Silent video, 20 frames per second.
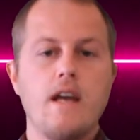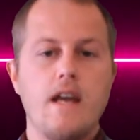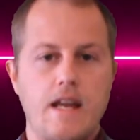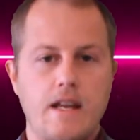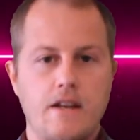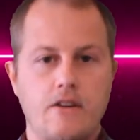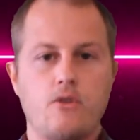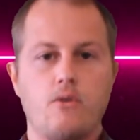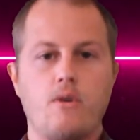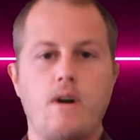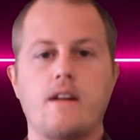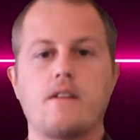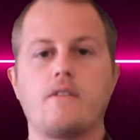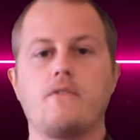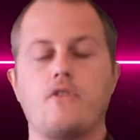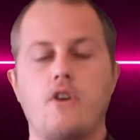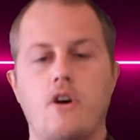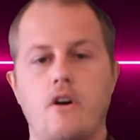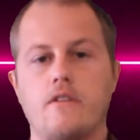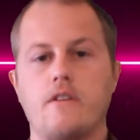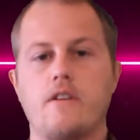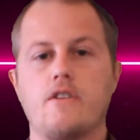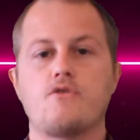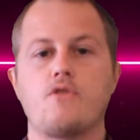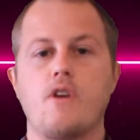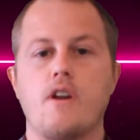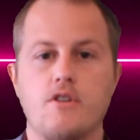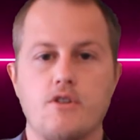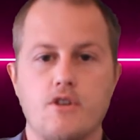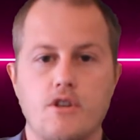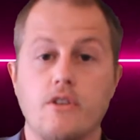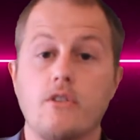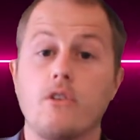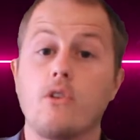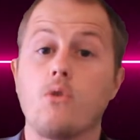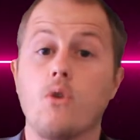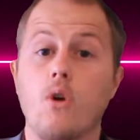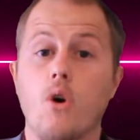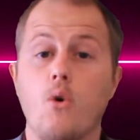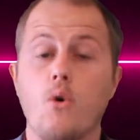interactive content strategy to
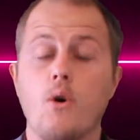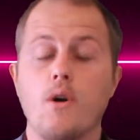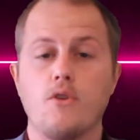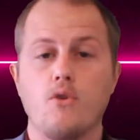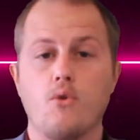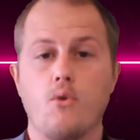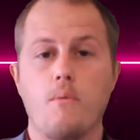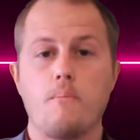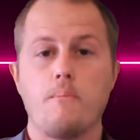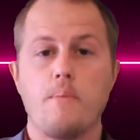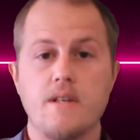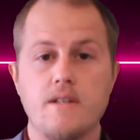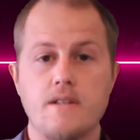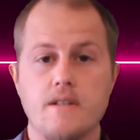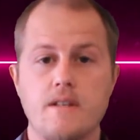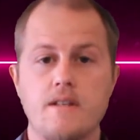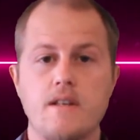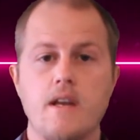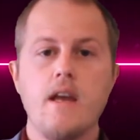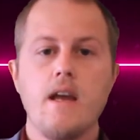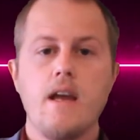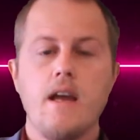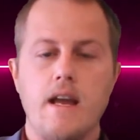grow your business